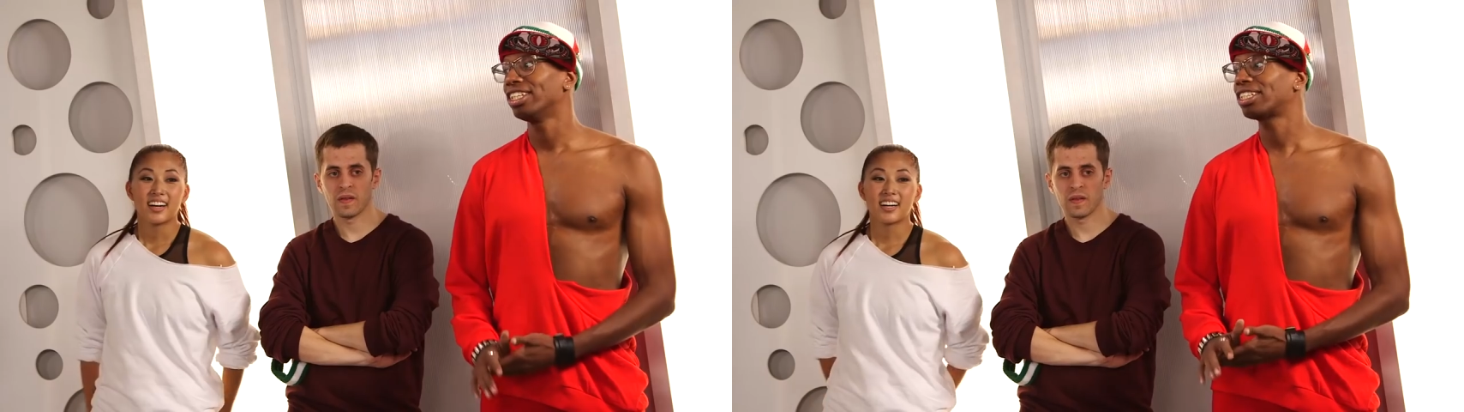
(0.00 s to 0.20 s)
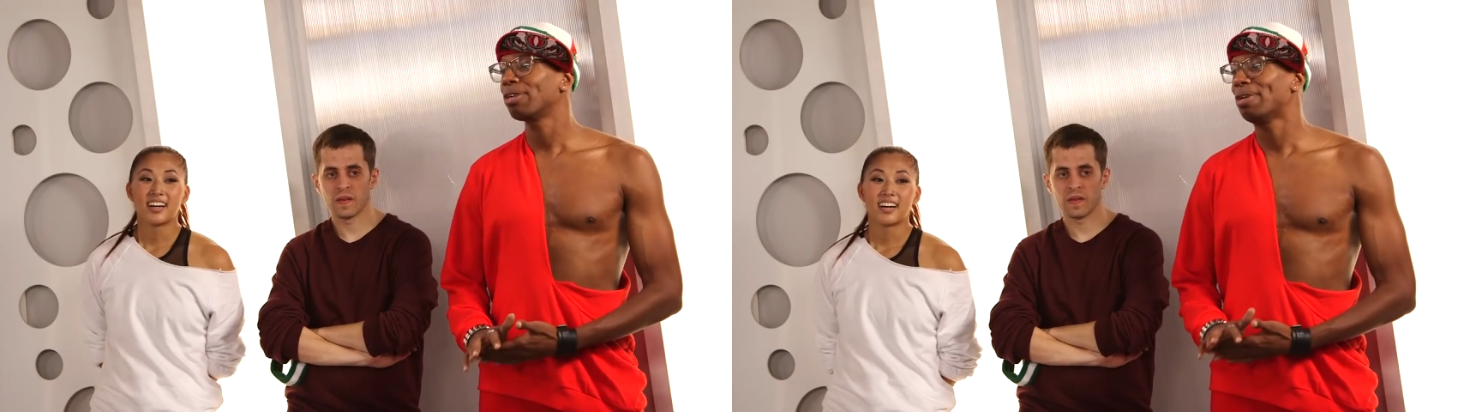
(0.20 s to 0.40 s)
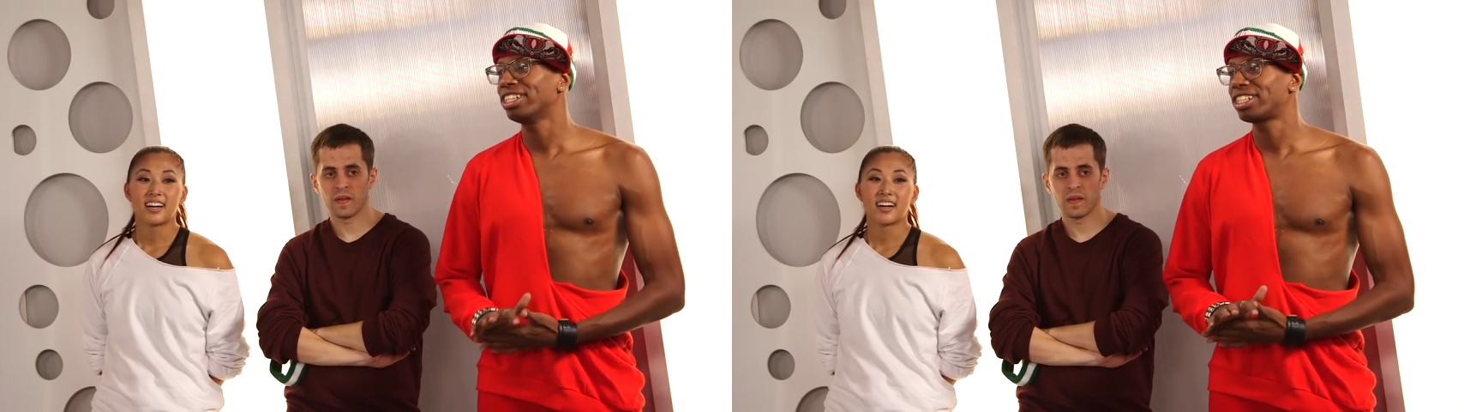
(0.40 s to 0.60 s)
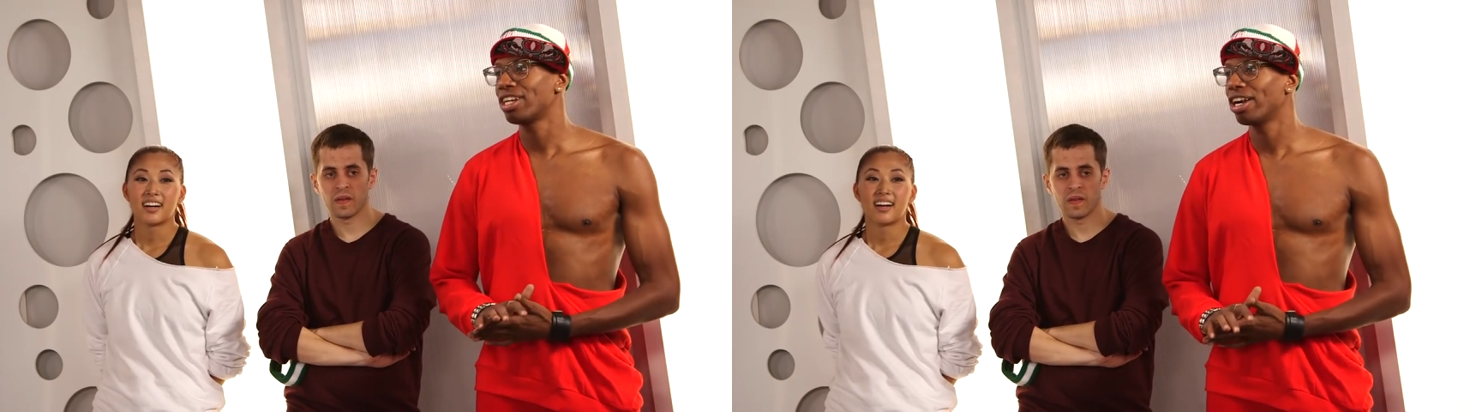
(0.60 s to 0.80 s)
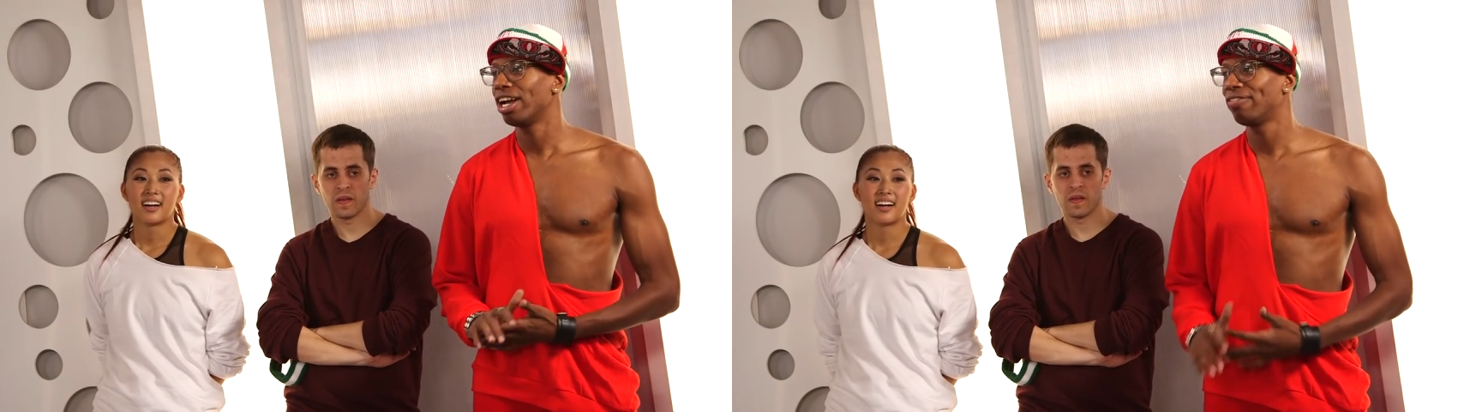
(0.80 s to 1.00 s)
Speaker 1: This could be the
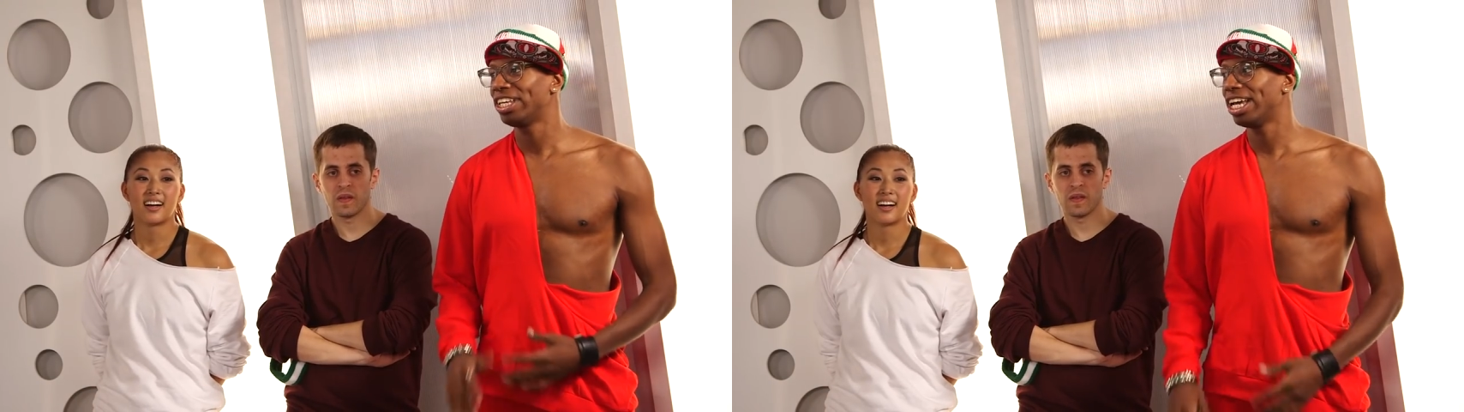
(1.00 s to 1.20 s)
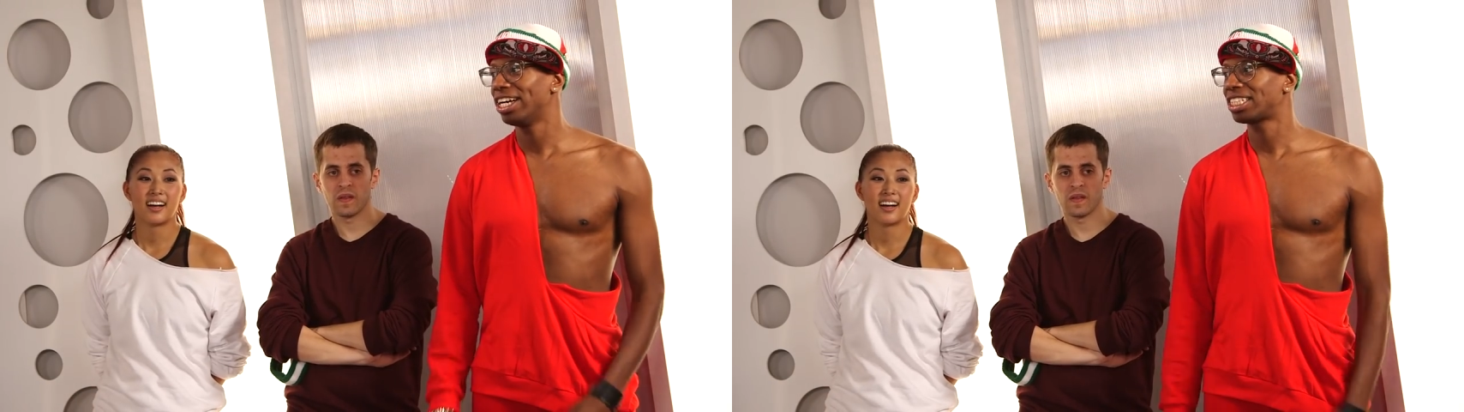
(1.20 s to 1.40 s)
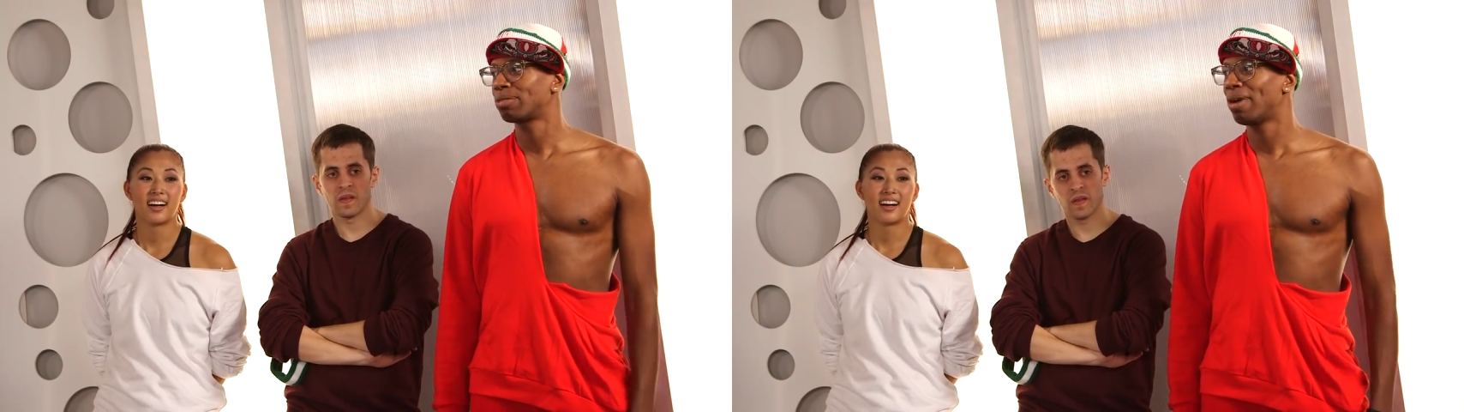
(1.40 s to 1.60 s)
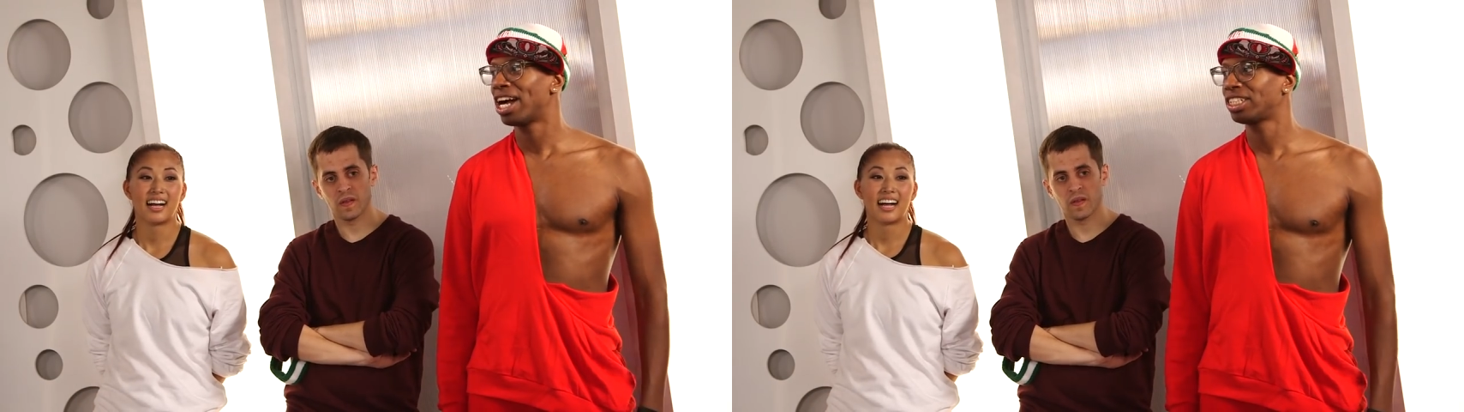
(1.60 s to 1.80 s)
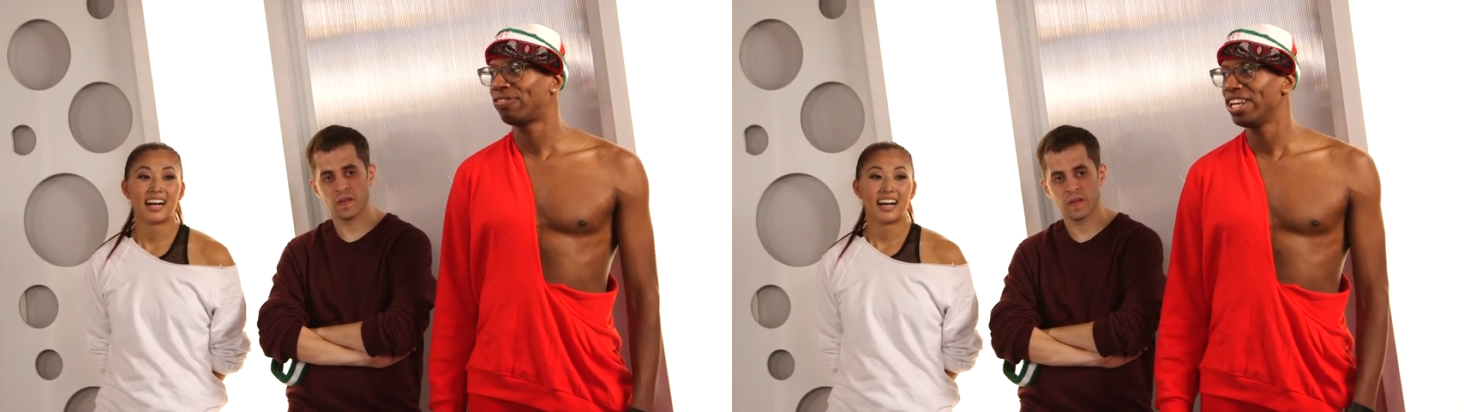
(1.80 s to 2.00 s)
start uh. of the uh,
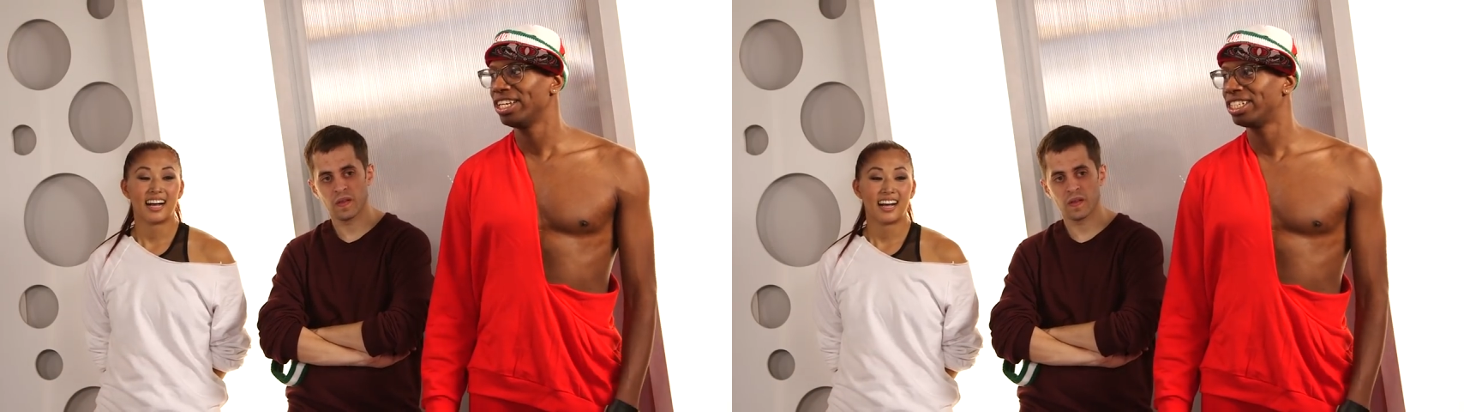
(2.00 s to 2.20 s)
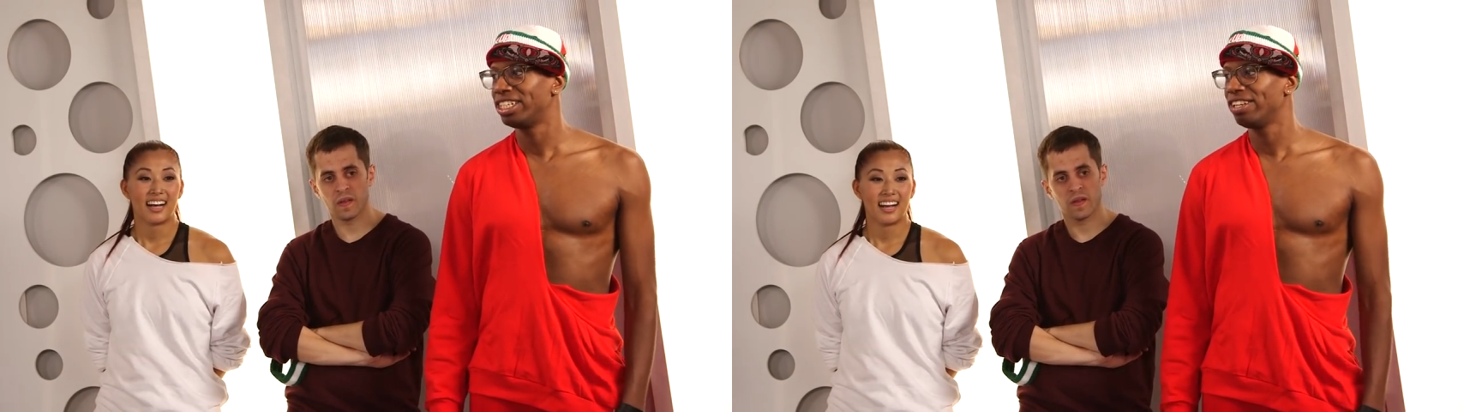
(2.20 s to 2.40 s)
Smosh Fitness